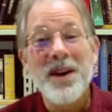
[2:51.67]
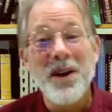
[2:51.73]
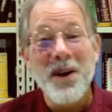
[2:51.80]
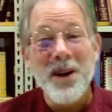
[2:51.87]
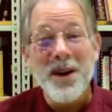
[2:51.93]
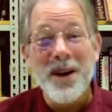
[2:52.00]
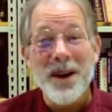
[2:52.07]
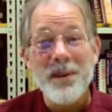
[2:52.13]

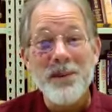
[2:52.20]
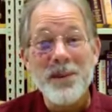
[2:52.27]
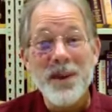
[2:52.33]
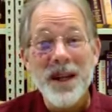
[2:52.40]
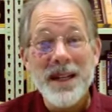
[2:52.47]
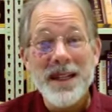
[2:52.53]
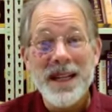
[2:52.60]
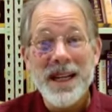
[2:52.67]
Or
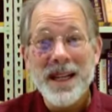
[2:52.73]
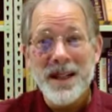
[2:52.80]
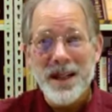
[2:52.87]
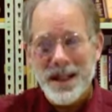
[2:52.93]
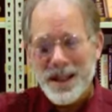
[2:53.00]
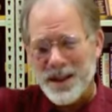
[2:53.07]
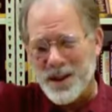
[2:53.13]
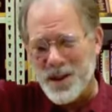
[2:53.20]
did he
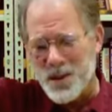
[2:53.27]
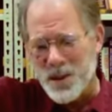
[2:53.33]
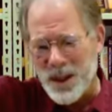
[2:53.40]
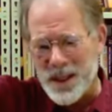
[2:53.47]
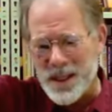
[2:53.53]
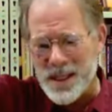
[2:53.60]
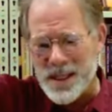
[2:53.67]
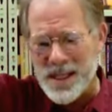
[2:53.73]
look at those
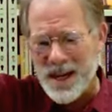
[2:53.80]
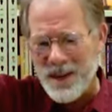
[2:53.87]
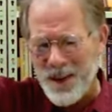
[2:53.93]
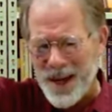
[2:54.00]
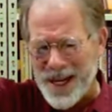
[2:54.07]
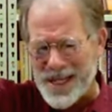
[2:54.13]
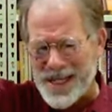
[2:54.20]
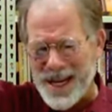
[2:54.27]
words and say,
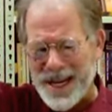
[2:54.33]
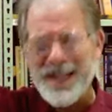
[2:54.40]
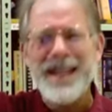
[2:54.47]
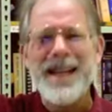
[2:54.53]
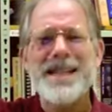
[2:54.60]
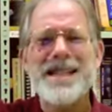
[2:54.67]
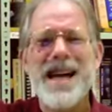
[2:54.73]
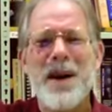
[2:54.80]
"Wait a second,
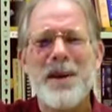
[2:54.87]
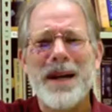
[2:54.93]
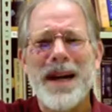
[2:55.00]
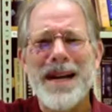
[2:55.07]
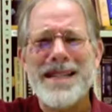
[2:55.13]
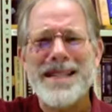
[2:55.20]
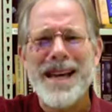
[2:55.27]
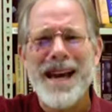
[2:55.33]
that's not what
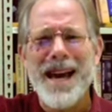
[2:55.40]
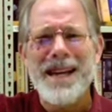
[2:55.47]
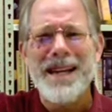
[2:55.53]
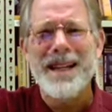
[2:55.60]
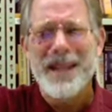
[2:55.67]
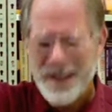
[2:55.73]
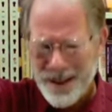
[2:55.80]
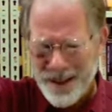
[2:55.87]
I said.